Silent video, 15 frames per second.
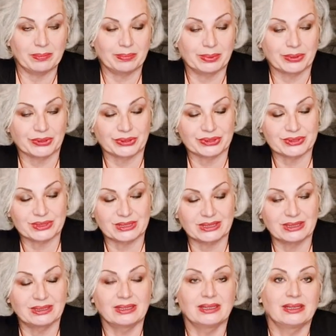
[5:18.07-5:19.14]

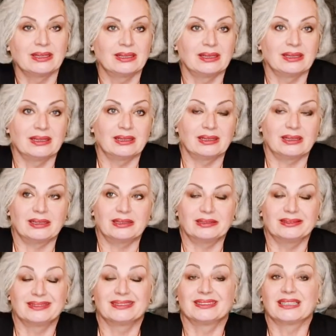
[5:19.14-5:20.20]
person, uh,
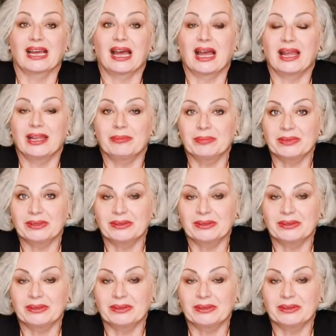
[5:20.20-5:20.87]
time,